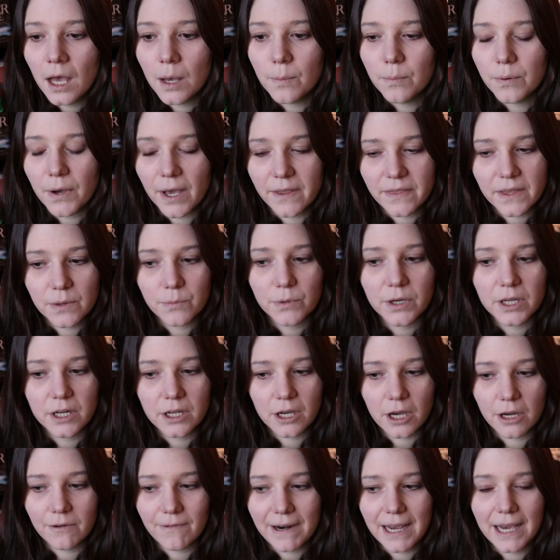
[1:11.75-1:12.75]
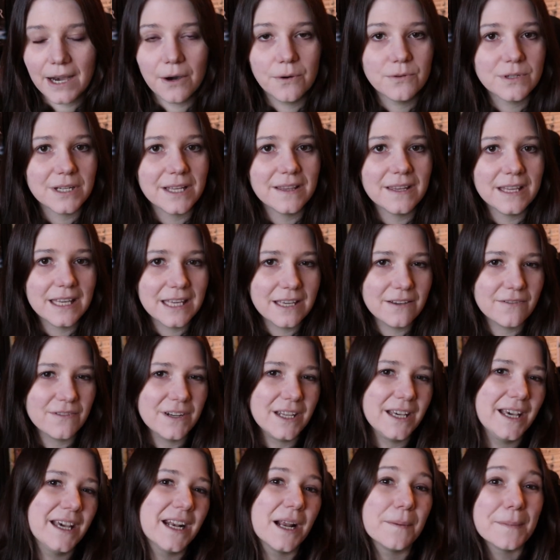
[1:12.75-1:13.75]
but I think we're going to go around in the
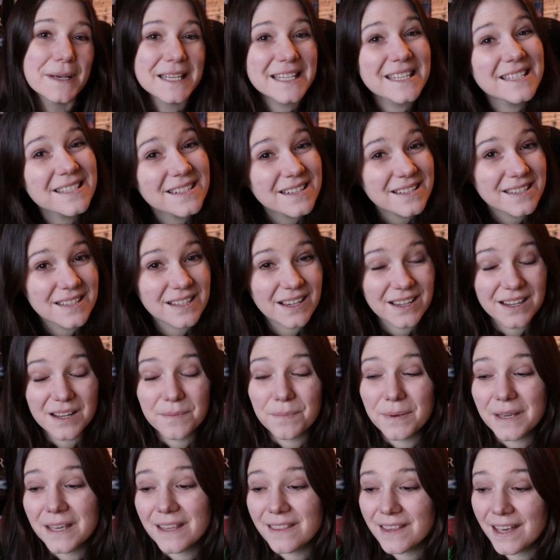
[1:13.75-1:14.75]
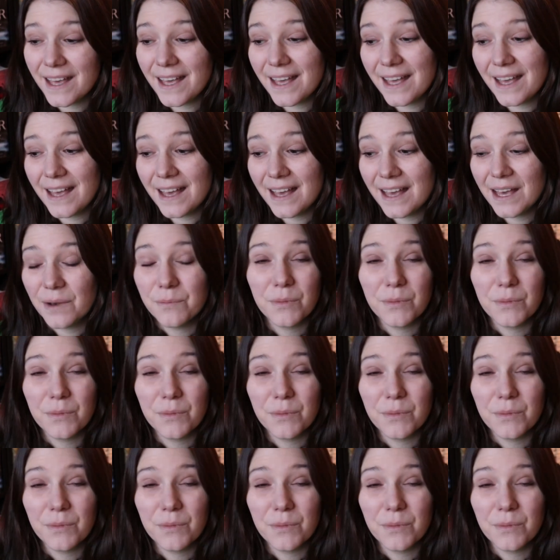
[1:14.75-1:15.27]
evening and my sisters are going to be there,